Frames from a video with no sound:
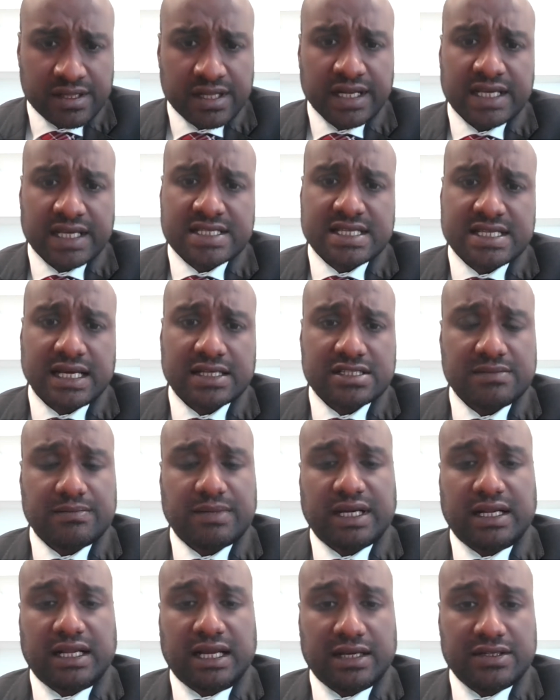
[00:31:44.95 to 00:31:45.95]
The next
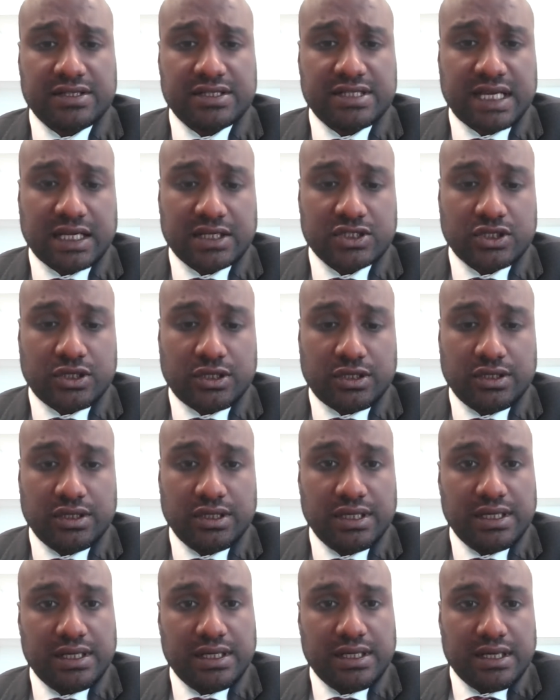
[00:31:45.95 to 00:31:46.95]
item I'd like to touch on
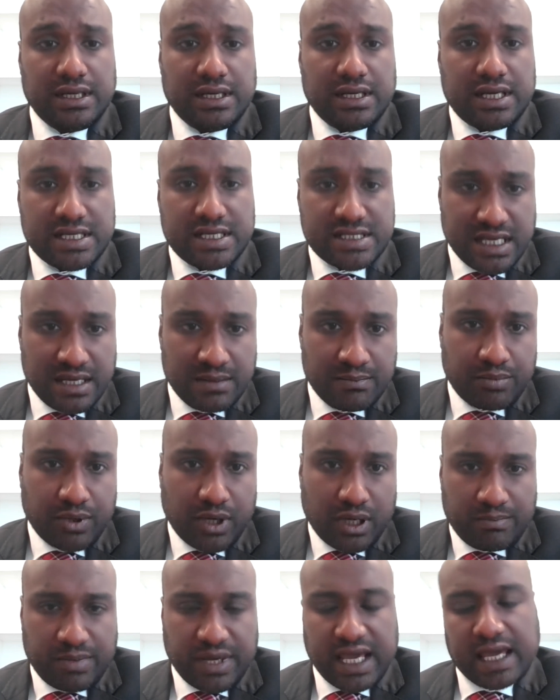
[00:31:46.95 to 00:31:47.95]
is
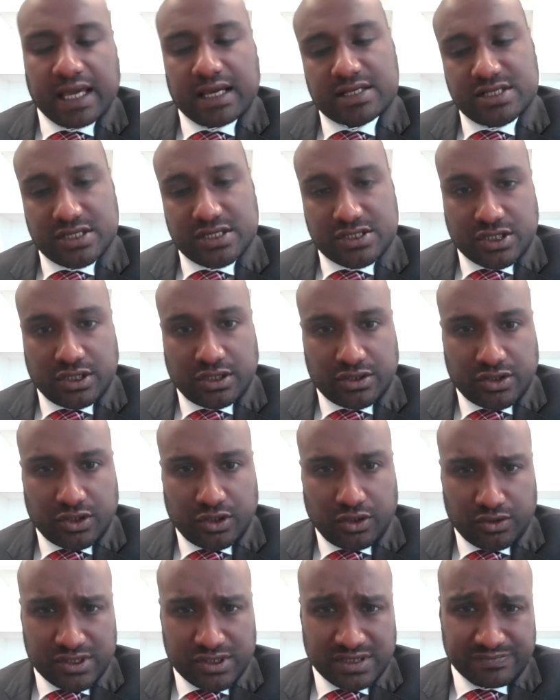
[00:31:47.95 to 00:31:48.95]
improper access
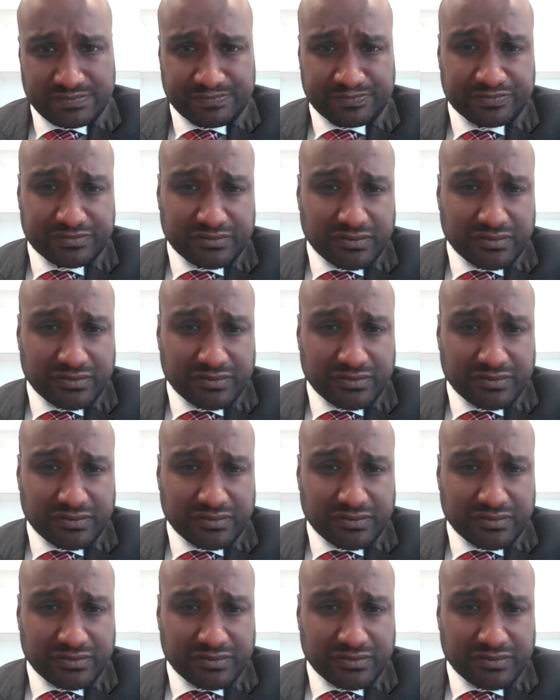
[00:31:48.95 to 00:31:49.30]
controls.